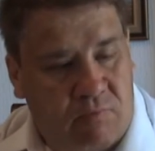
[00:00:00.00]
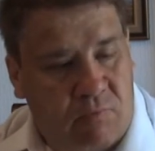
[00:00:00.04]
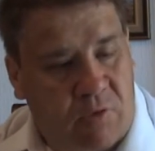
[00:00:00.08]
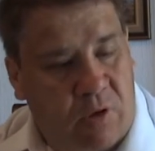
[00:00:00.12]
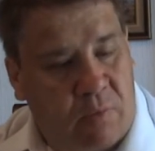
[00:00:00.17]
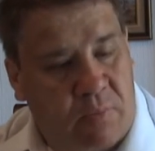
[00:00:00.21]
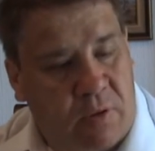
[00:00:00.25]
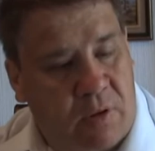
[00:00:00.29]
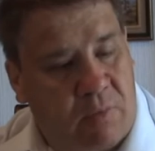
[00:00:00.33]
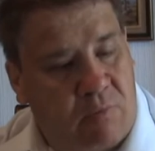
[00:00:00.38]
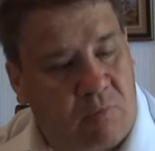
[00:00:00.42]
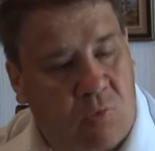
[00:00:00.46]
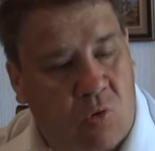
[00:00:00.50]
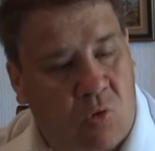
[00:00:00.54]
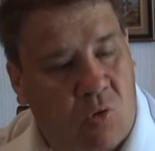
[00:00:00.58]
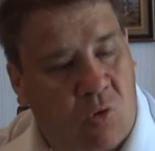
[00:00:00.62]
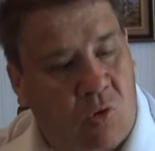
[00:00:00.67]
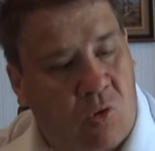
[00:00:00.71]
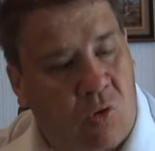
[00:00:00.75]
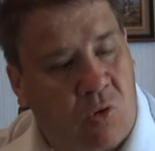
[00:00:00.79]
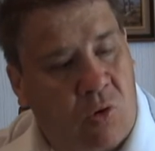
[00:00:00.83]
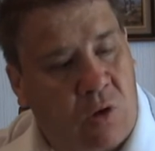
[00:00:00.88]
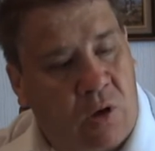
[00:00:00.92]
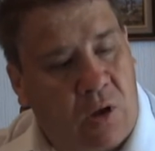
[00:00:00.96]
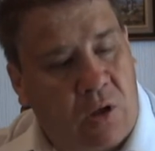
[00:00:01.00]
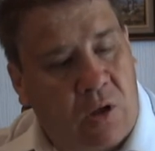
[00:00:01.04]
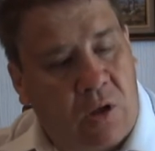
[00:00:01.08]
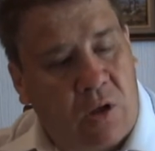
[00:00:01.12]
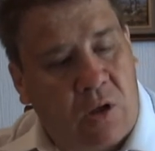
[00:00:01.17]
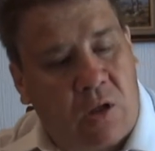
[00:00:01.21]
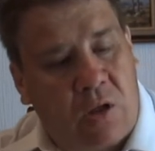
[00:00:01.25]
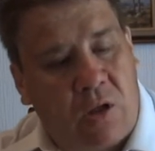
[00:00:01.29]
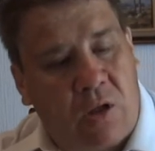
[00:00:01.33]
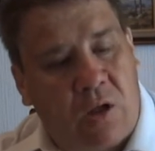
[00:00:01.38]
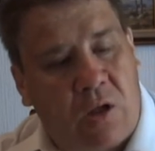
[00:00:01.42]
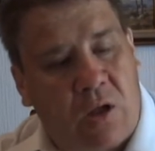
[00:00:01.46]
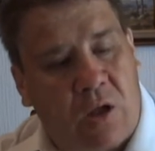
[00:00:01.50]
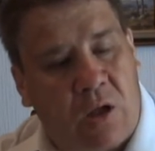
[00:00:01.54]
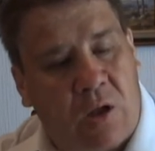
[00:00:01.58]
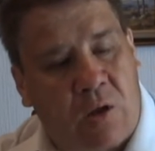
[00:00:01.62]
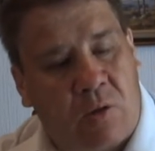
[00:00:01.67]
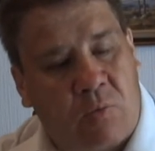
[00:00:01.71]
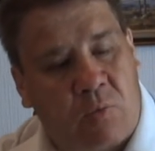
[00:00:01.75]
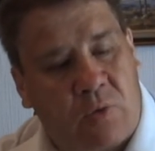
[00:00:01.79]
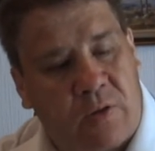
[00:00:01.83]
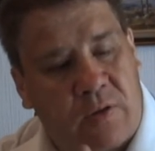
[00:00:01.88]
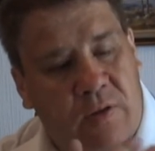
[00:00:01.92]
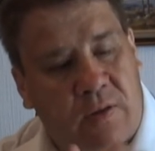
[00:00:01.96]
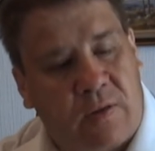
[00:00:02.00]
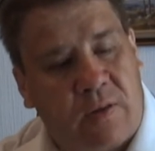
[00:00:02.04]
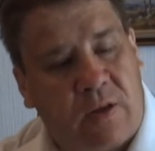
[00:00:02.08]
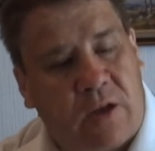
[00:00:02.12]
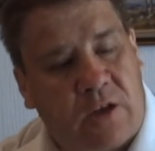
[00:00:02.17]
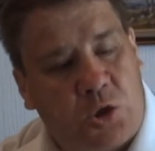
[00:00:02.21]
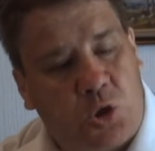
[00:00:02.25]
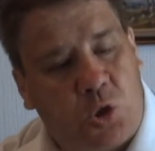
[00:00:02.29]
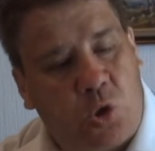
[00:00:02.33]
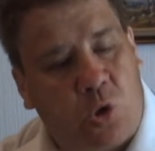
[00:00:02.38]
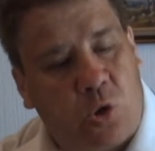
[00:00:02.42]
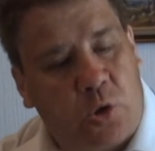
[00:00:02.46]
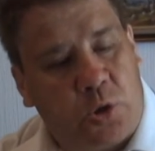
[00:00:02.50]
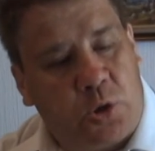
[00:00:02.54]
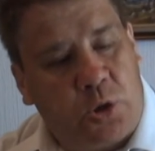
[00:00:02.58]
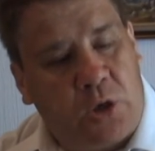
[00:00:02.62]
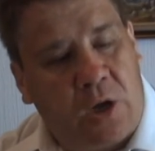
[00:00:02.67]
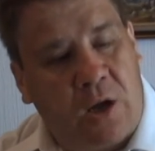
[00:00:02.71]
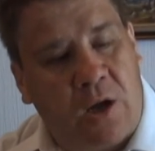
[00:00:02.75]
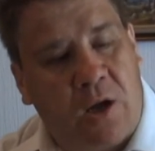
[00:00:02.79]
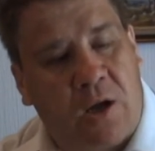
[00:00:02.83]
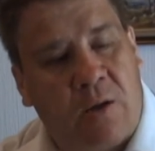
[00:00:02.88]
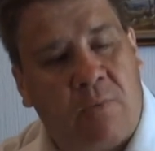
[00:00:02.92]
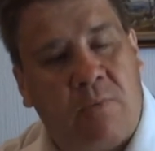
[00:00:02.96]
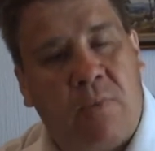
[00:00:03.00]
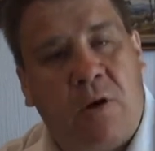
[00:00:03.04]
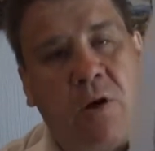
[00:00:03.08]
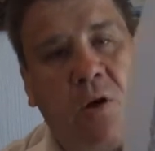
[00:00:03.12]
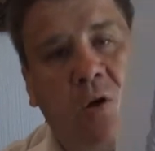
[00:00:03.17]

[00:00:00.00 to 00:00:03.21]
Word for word: a bit more. And within that short time,